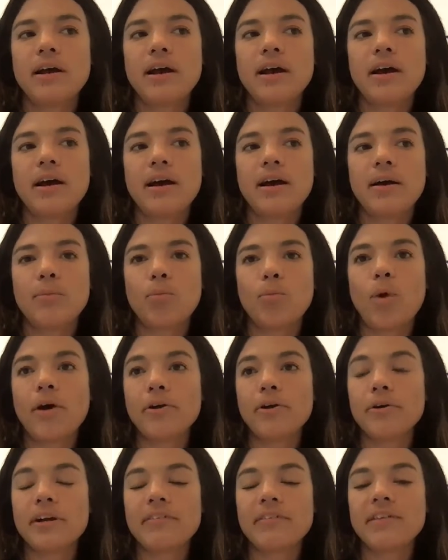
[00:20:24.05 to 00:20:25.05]
um, while
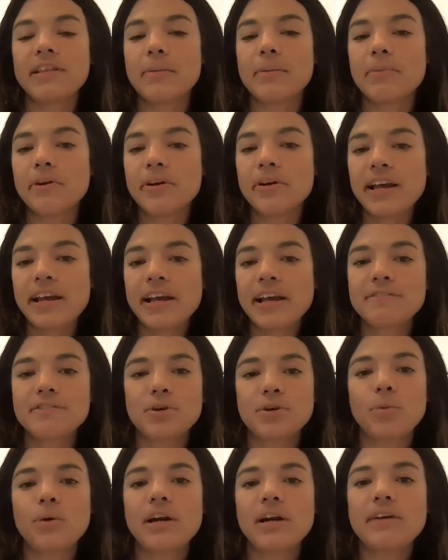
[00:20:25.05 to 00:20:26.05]
you're giving them their gifts
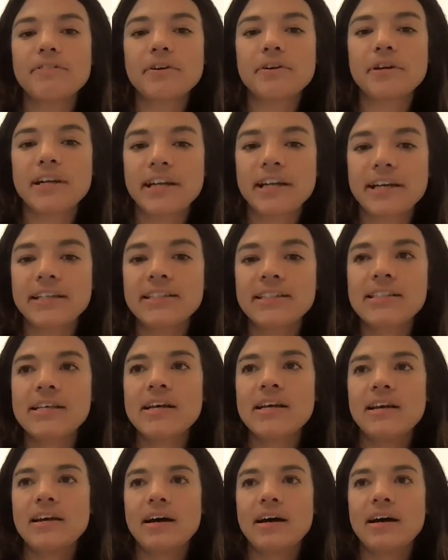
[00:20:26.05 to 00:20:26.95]
or whatever it is.